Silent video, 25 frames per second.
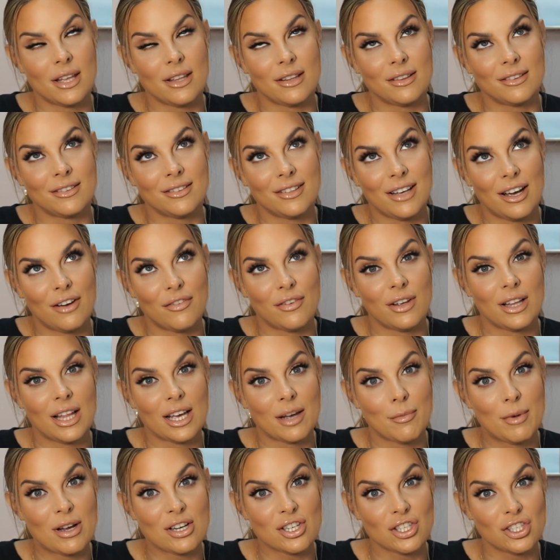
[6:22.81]
And I feel
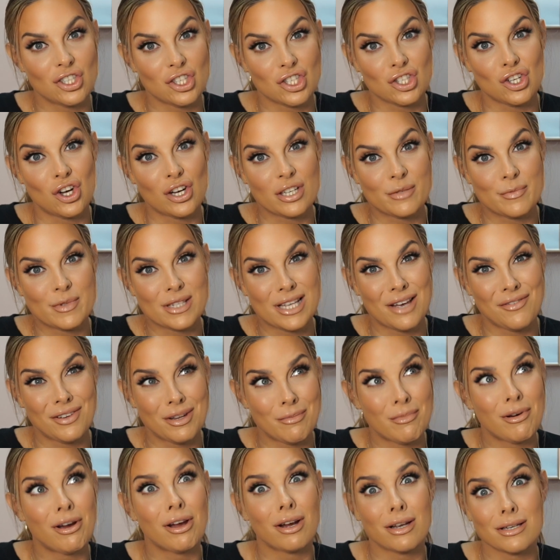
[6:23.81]
like I'm actually just talking to myself
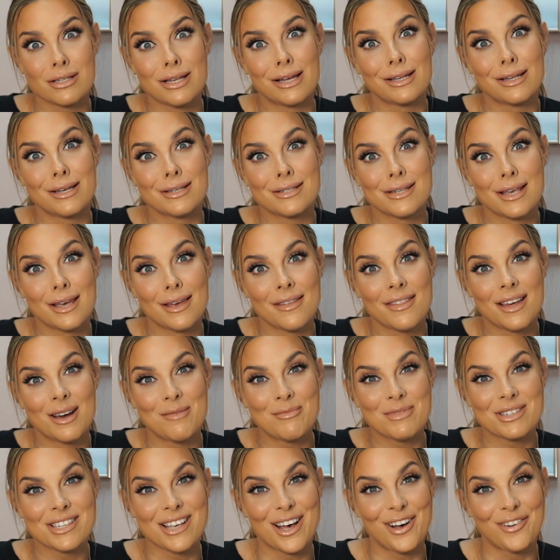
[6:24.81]
in the mirror because I need to hear
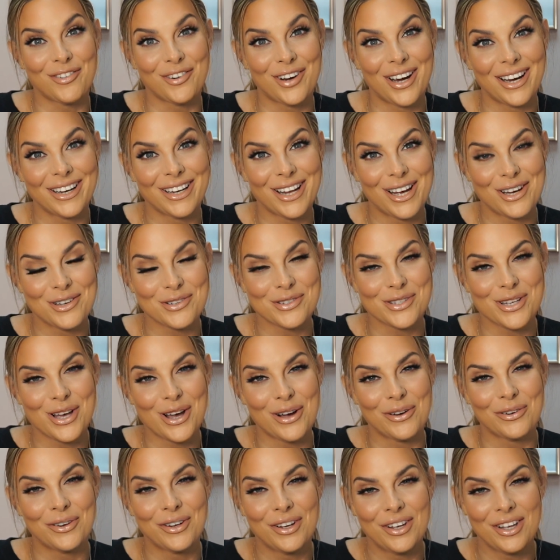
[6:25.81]
that myself right now.
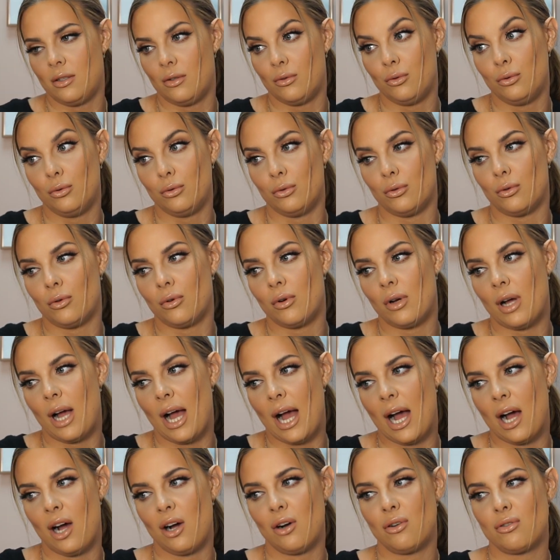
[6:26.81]
So
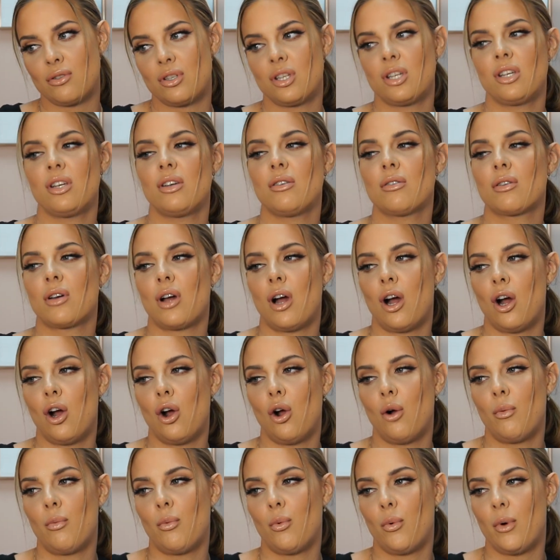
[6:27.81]
how do you
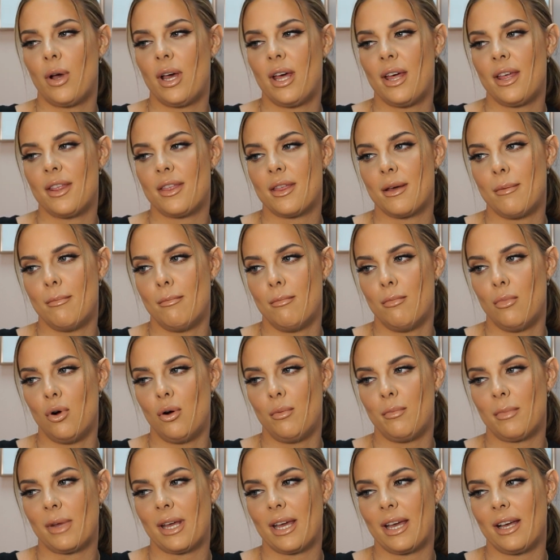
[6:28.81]
cope with
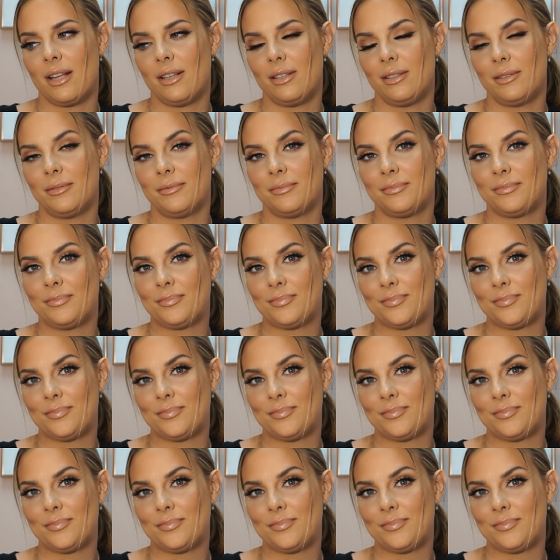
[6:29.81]
mum guilt?